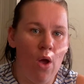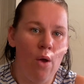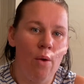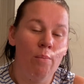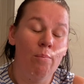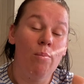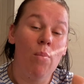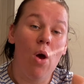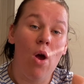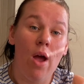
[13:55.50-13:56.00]

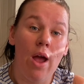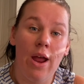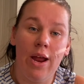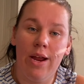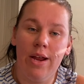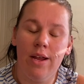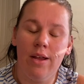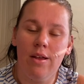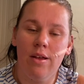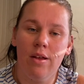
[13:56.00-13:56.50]

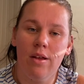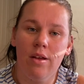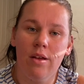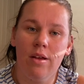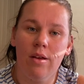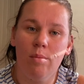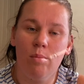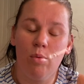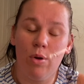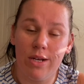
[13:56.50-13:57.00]
my
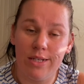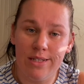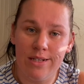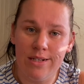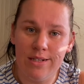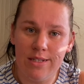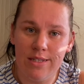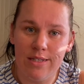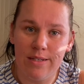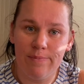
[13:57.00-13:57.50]

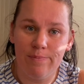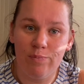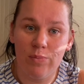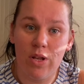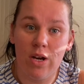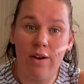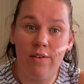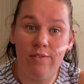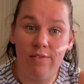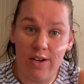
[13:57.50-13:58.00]
presents
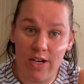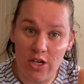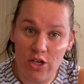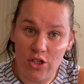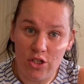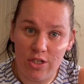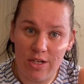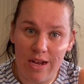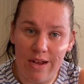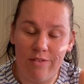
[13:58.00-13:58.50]
that I
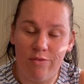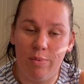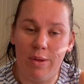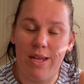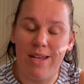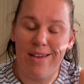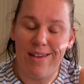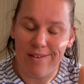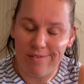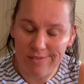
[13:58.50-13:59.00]
finished have
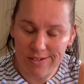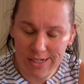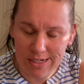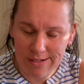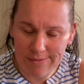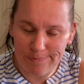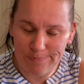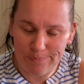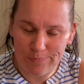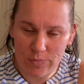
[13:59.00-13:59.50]
been
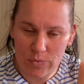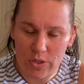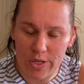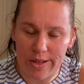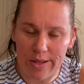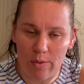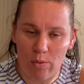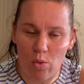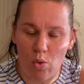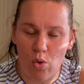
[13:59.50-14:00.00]
gifted. So
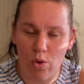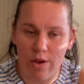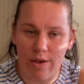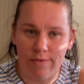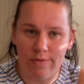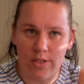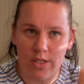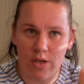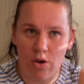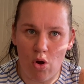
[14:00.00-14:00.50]
they were all
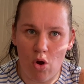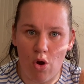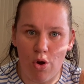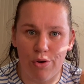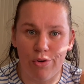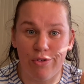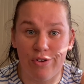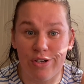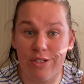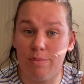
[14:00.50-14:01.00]
gifted
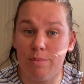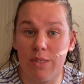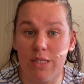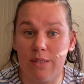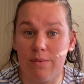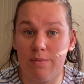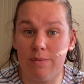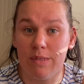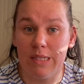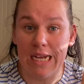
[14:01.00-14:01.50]
on
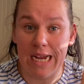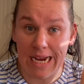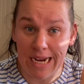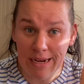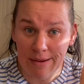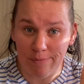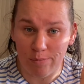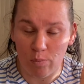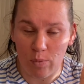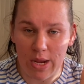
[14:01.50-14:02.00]
Christmas
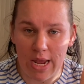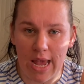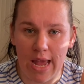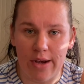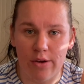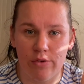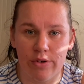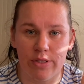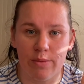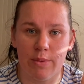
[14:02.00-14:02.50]
Day. We
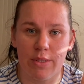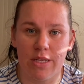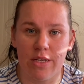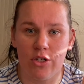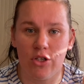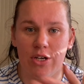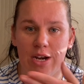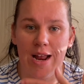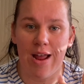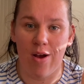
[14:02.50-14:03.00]
had Christmas
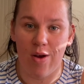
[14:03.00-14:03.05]
lunch at our